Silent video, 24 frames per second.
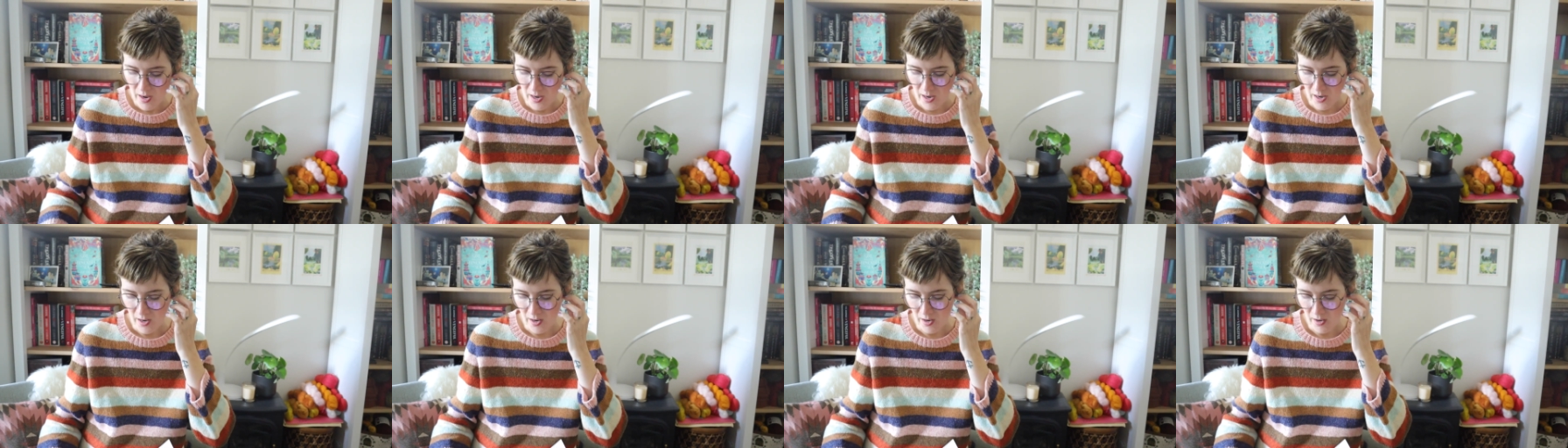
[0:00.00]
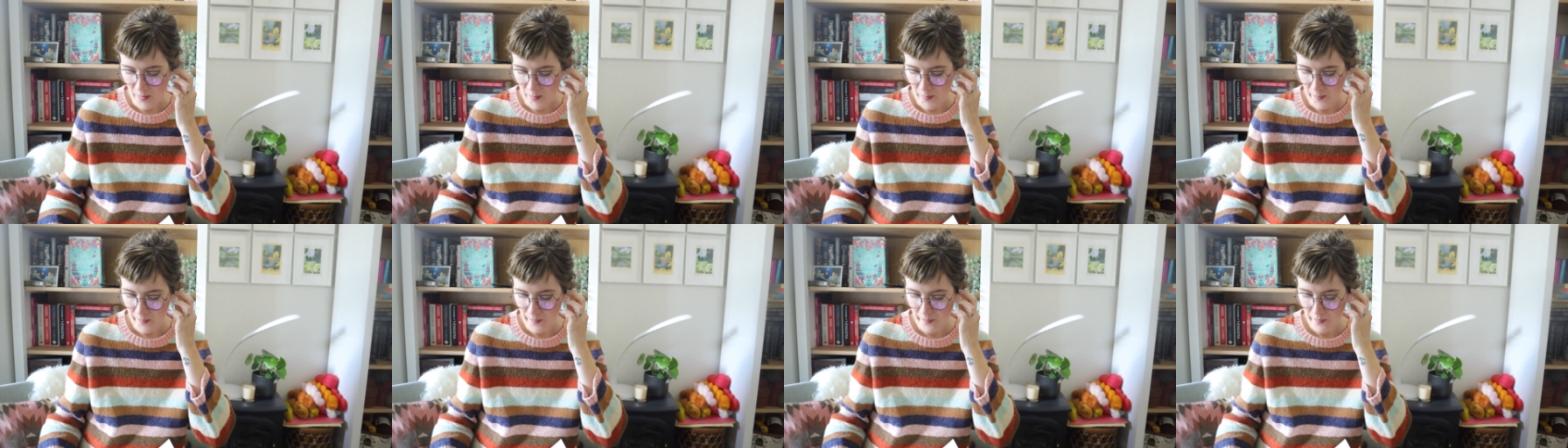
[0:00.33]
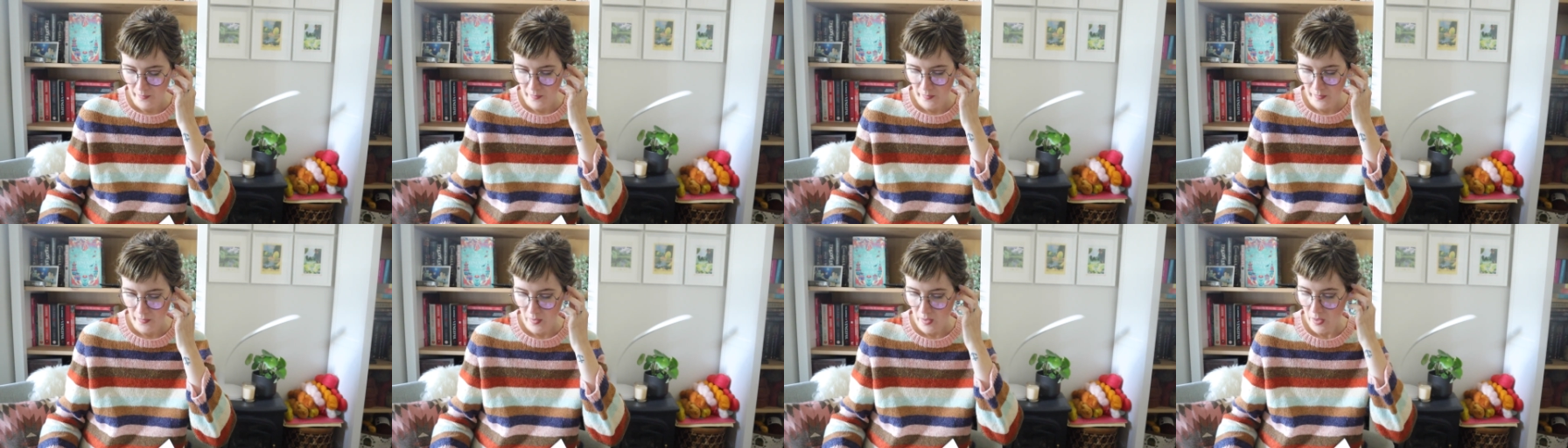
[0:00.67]

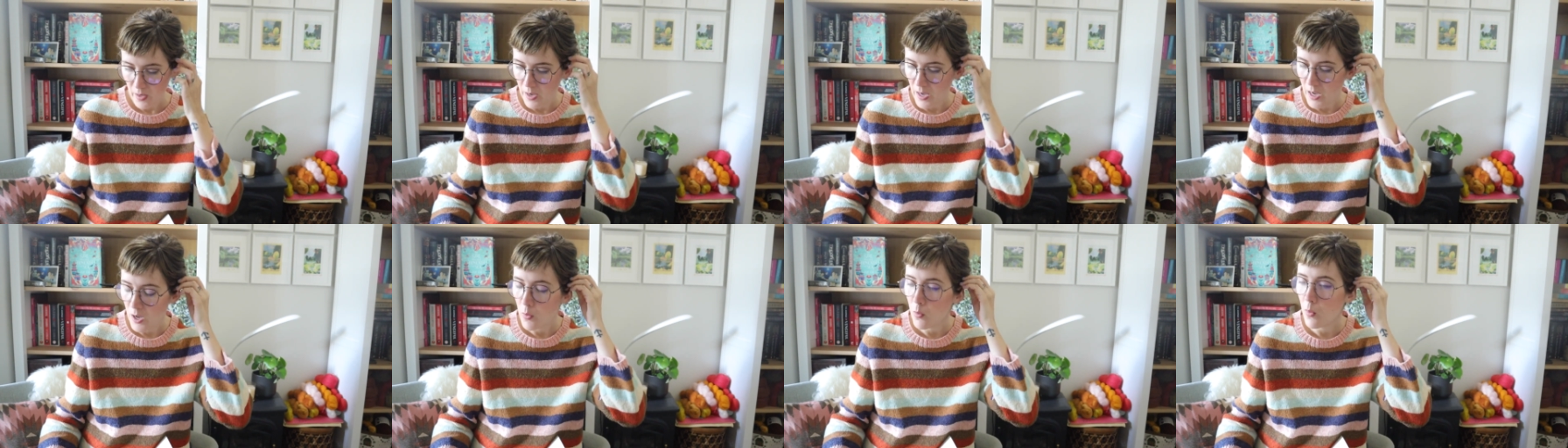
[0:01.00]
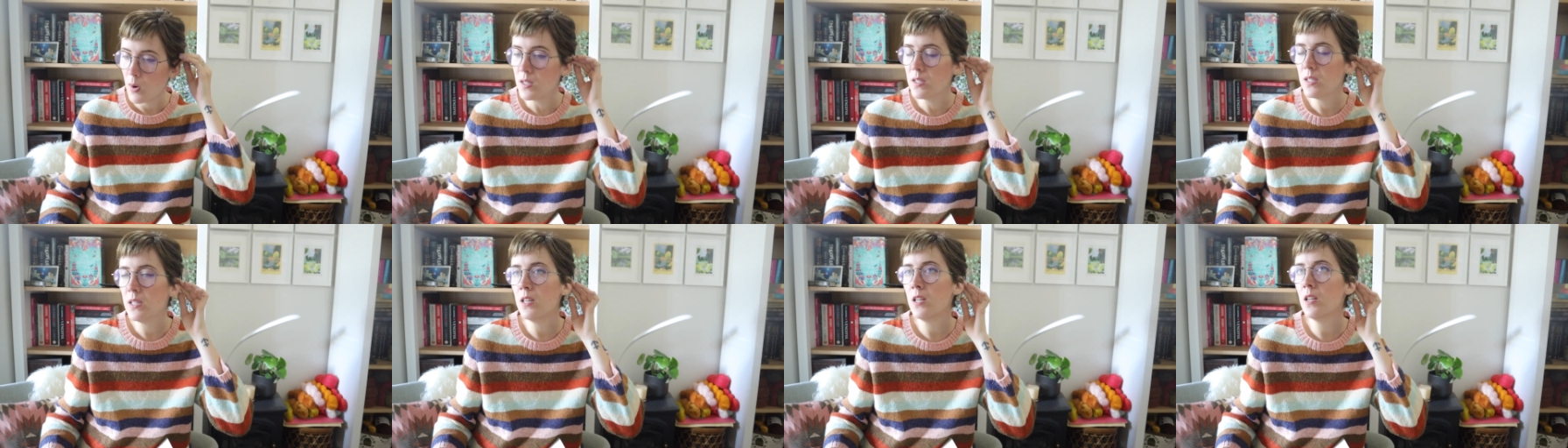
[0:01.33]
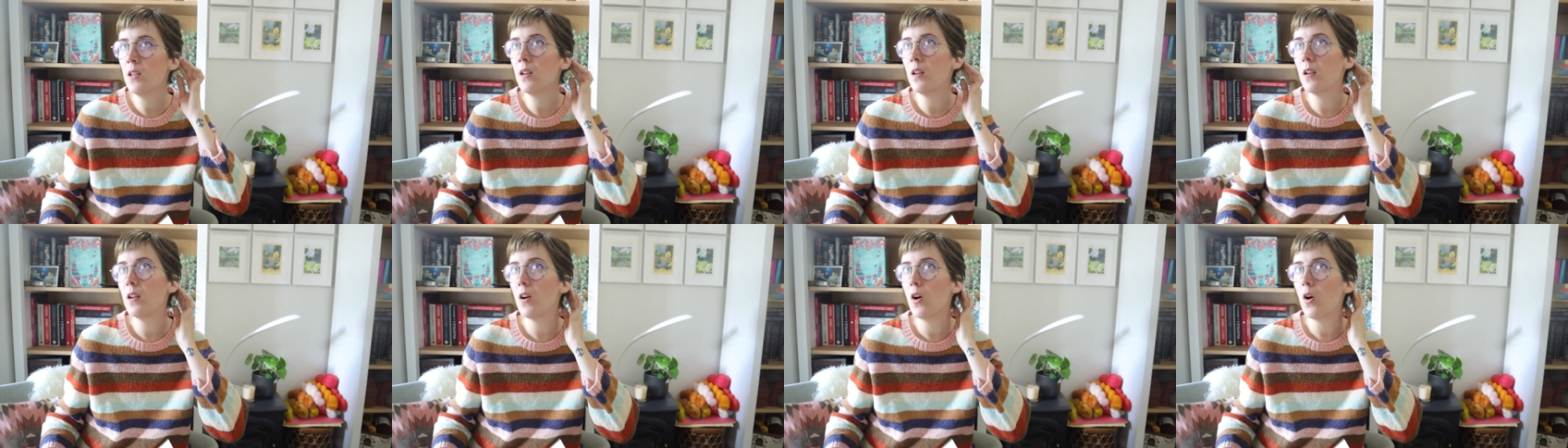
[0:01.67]
It
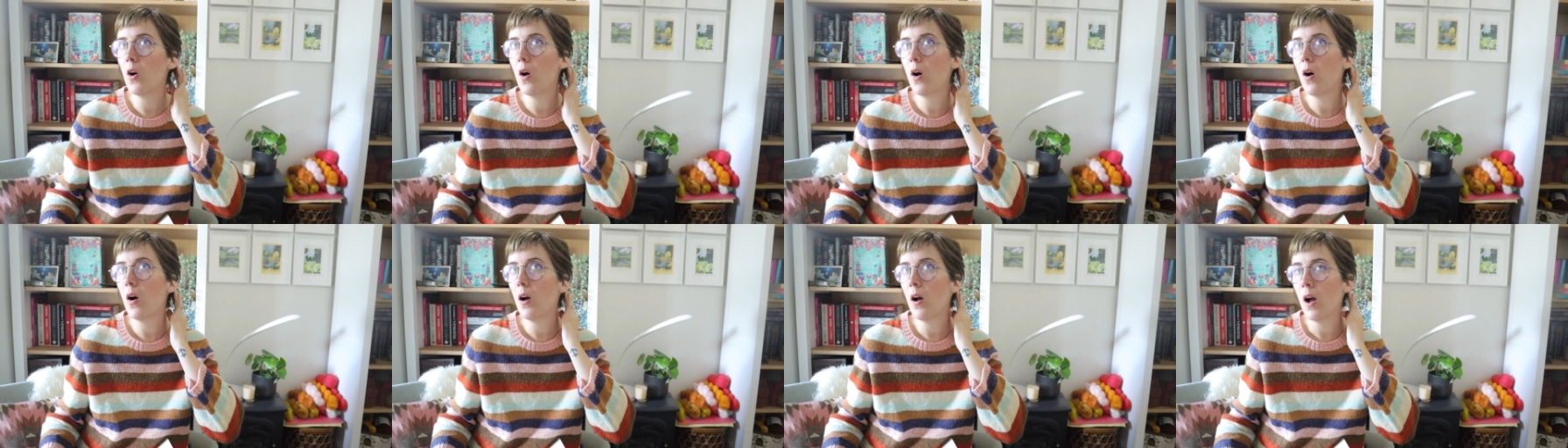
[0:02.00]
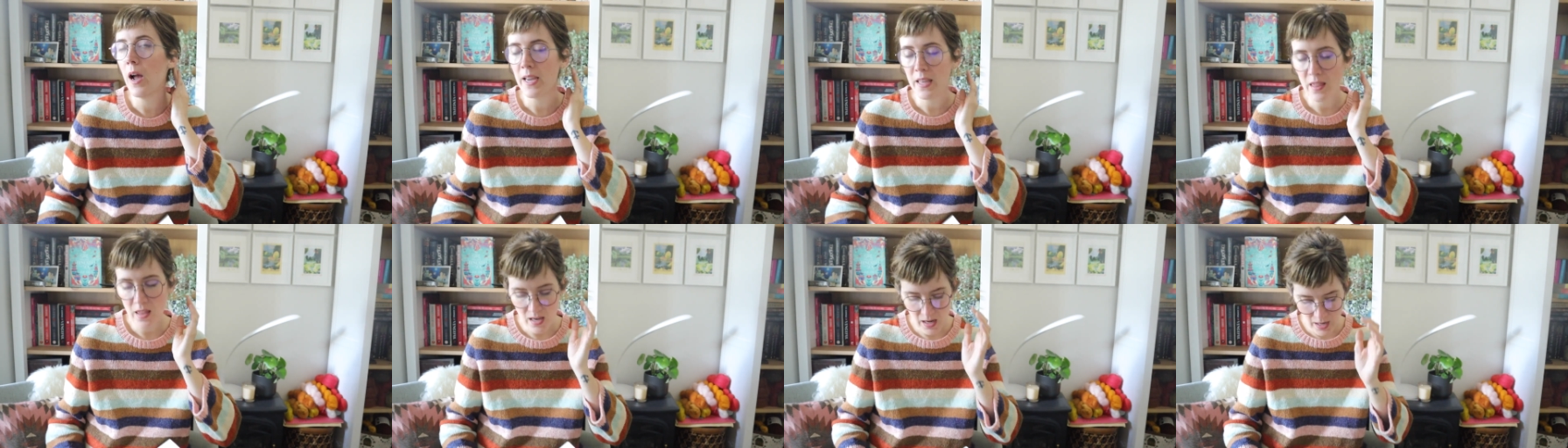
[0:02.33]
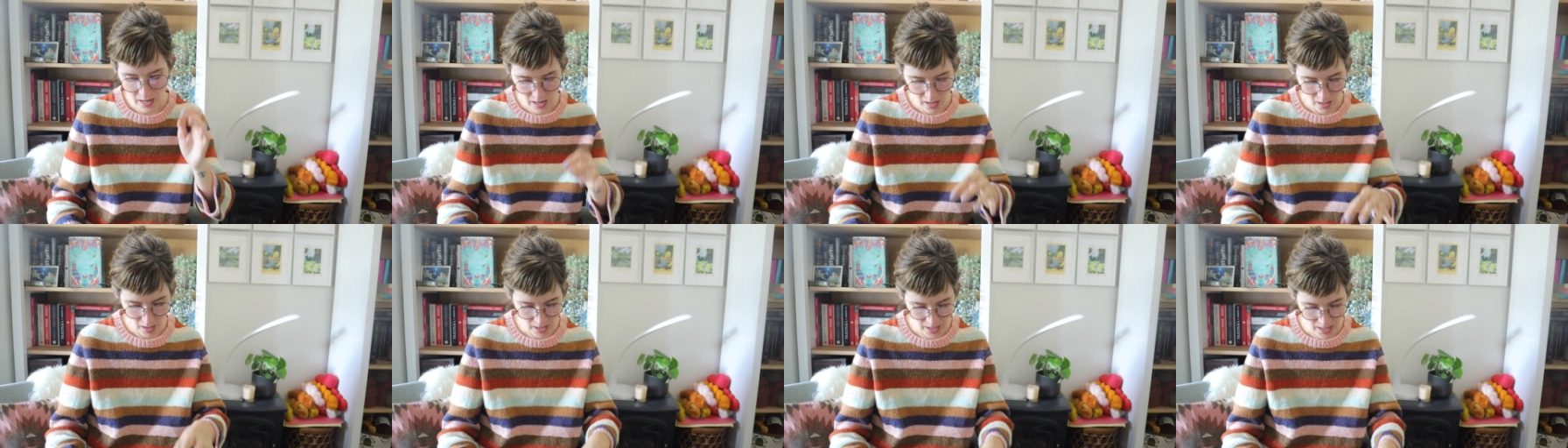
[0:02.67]
wasn't, I think
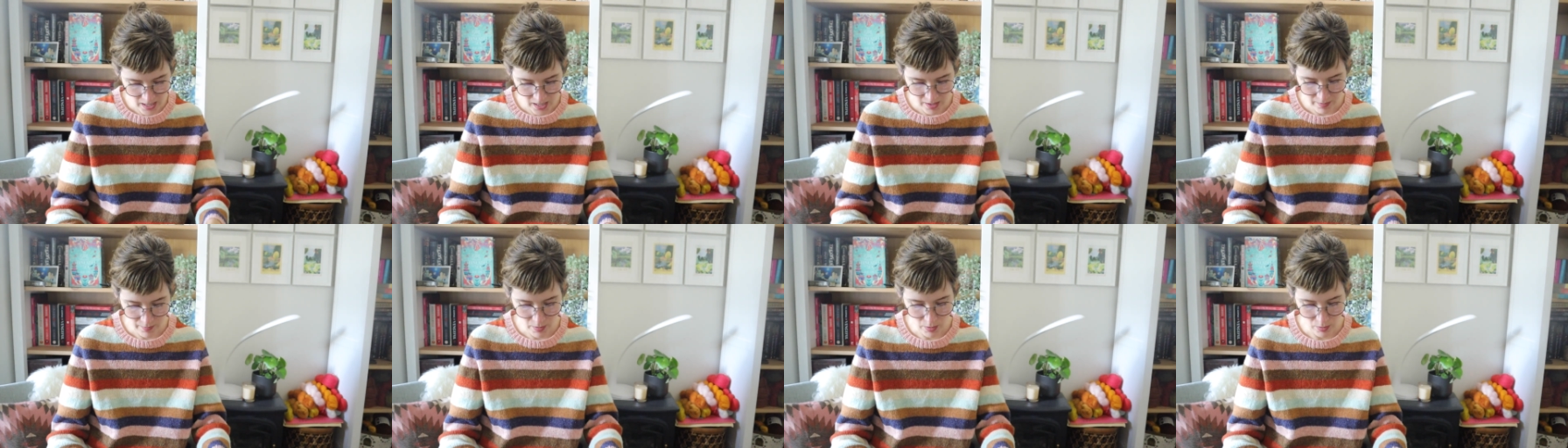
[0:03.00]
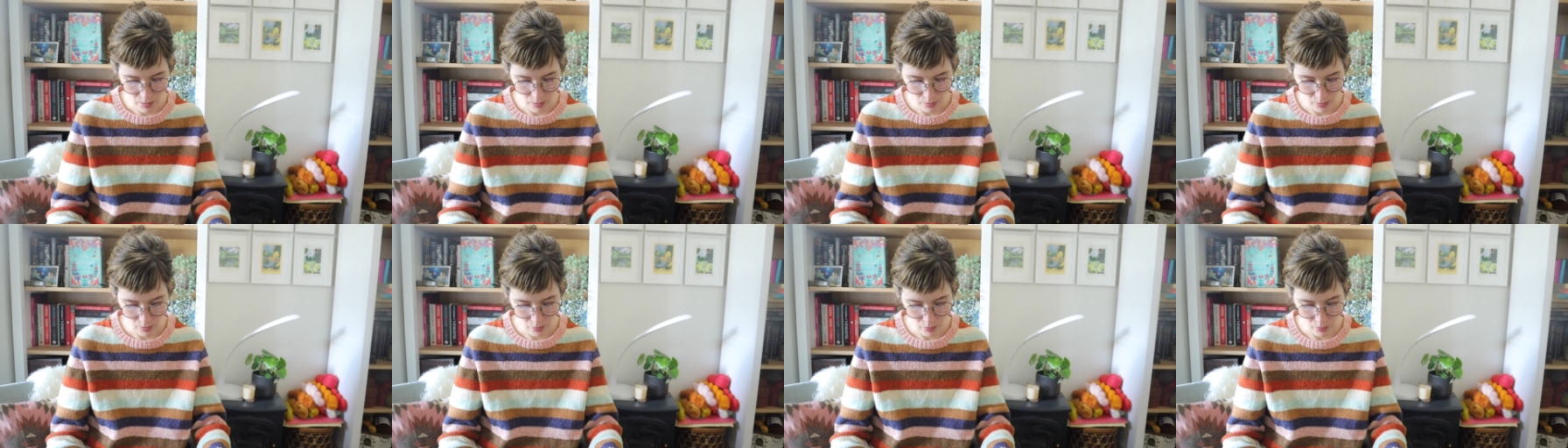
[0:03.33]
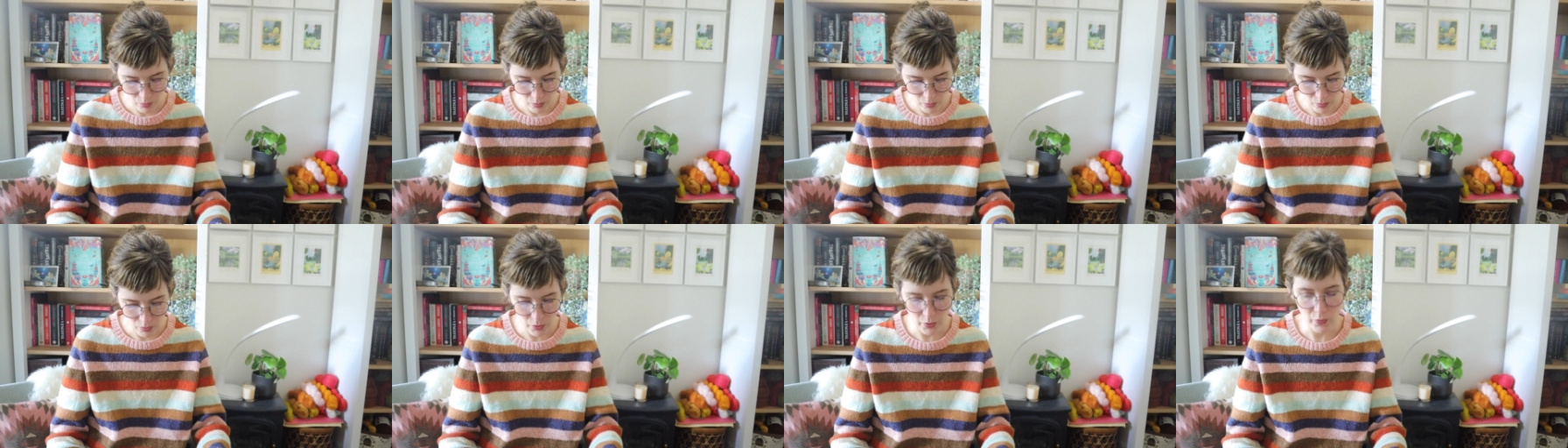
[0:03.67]
I gave it
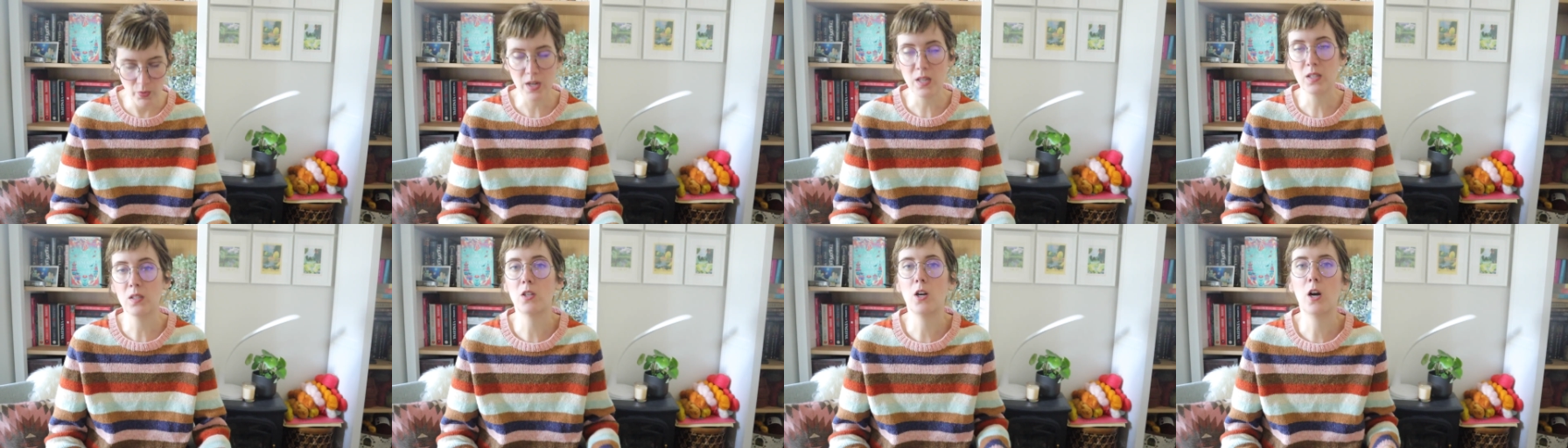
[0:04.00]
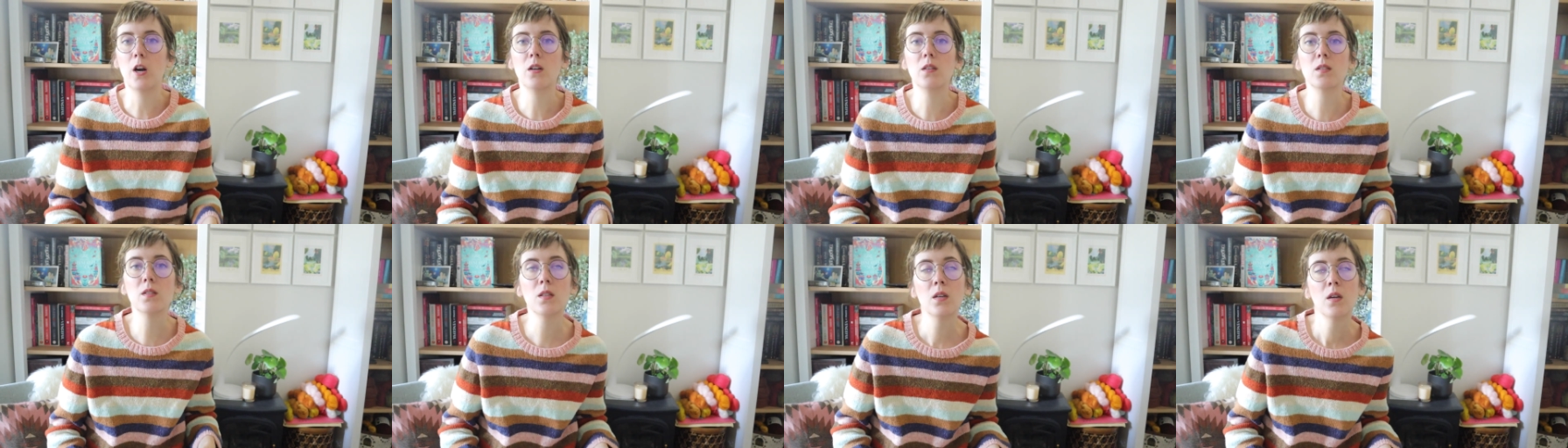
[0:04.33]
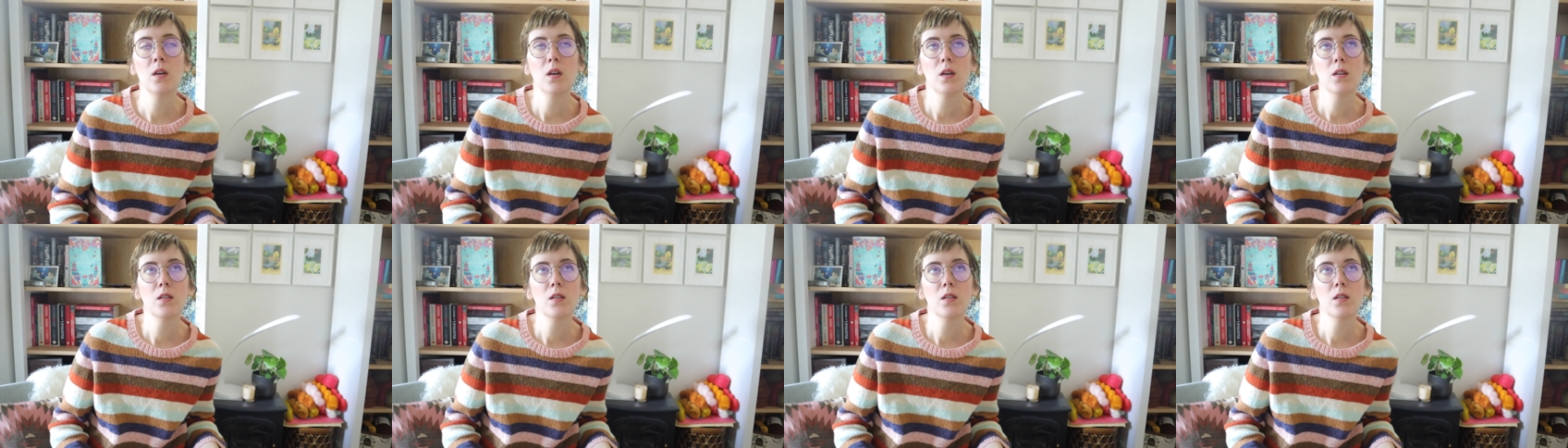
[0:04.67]
3 stars.